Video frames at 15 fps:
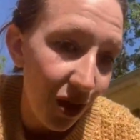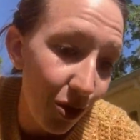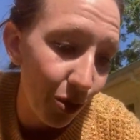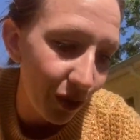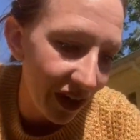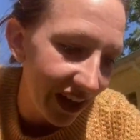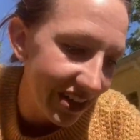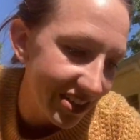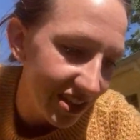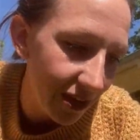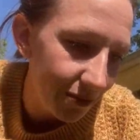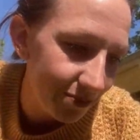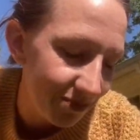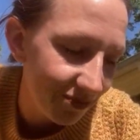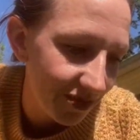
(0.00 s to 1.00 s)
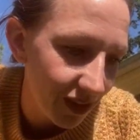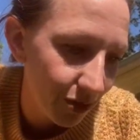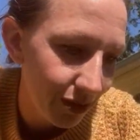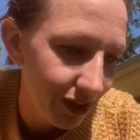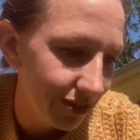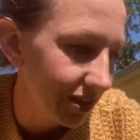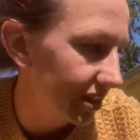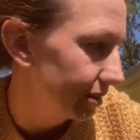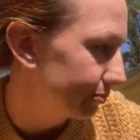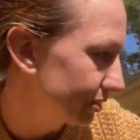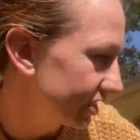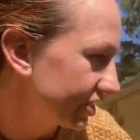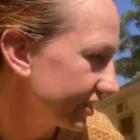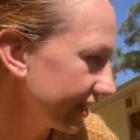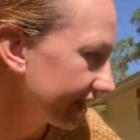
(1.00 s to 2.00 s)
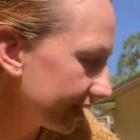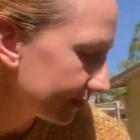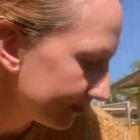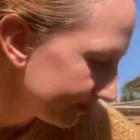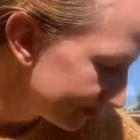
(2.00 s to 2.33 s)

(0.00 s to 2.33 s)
always, we really appreciate it.